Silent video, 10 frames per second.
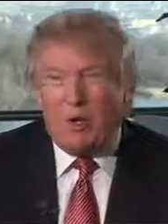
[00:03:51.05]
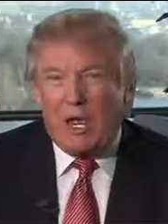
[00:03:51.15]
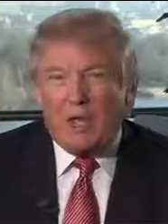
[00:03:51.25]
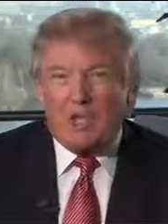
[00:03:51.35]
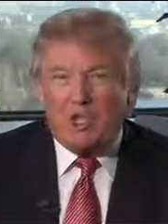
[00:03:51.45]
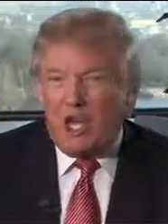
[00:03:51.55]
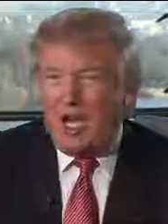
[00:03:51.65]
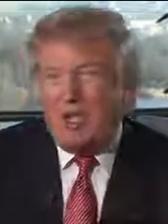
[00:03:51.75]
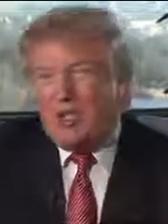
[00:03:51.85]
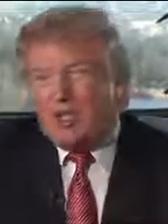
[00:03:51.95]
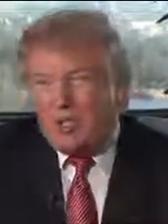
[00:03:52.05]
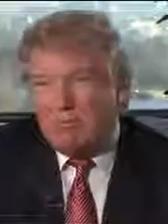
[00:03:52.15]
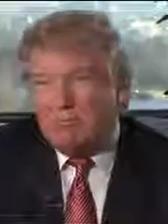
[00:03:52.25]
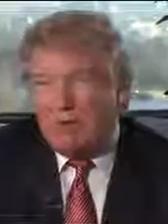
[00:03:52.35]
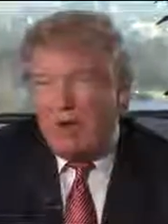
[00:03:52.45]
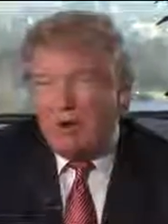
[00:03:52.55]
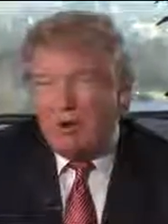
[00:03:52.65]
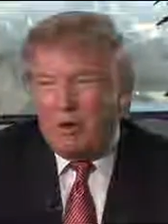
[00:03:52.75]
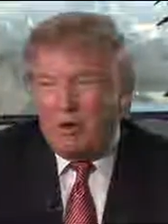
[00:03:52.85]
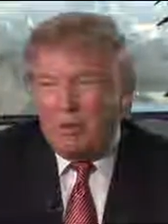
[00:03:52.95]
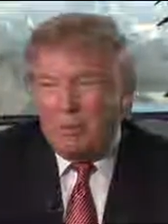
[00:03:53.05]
Can it change? I don't know.